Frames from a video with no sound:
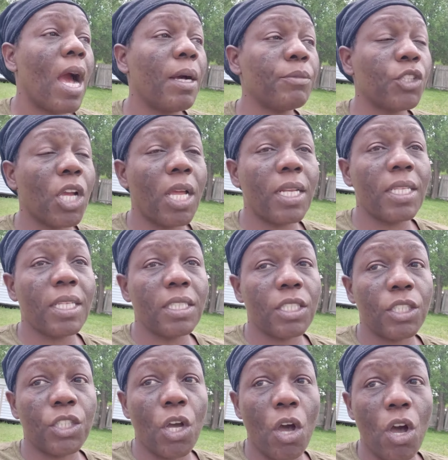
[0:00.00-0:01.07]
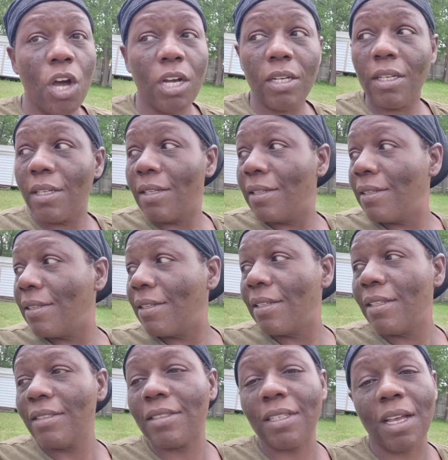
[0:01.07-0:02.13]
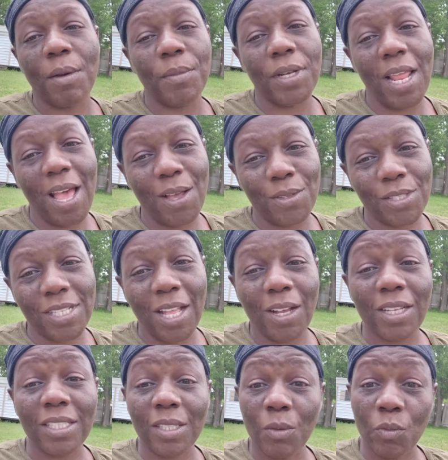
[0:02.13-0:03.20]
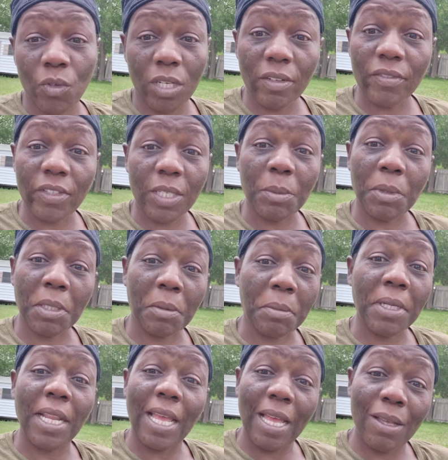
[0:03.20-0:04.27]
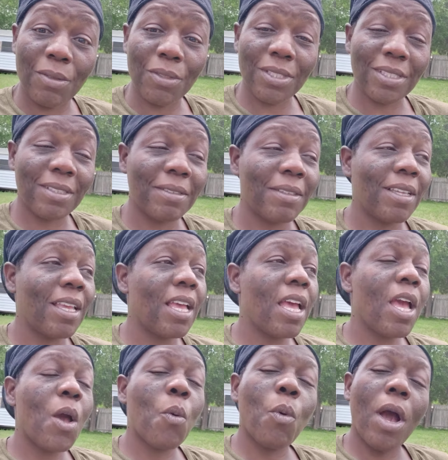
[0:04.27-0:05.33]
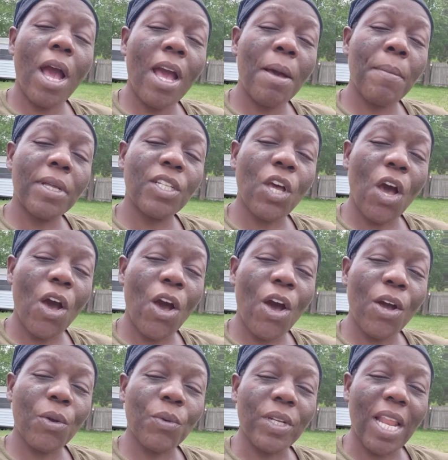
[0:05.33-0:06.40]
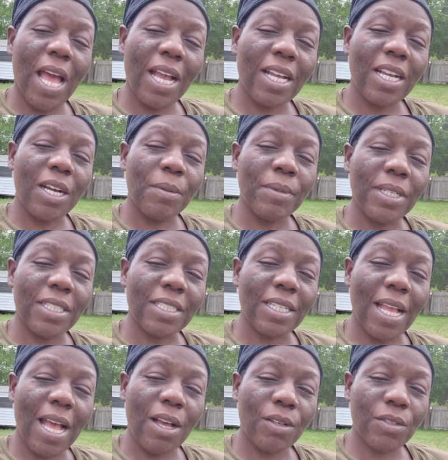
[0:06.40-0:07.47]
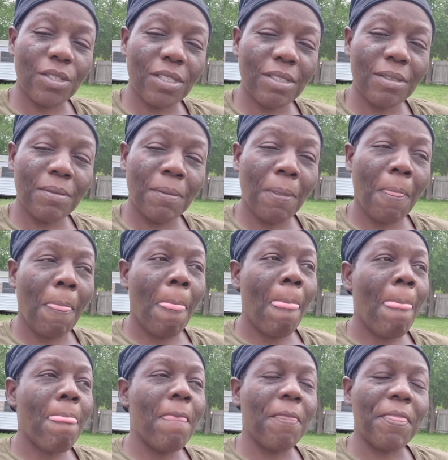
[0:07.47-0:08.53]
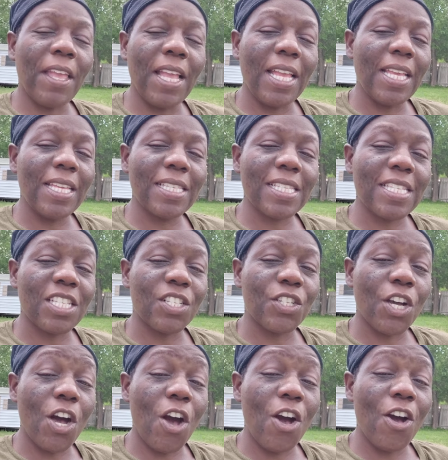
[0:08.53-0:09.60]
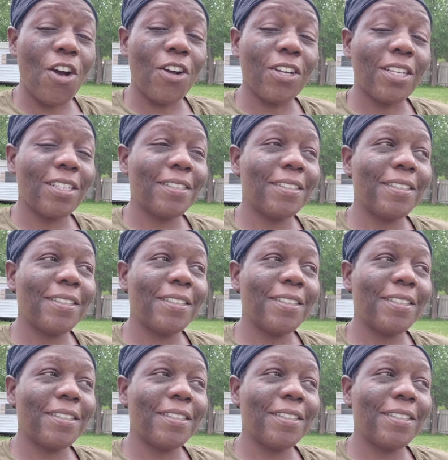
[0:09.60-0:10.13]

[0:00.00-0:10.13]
I'm trying to get the dog to come in the house now because I'm ready for him to come in the house. Why my dog would not come into the house? The thing is, it's a dog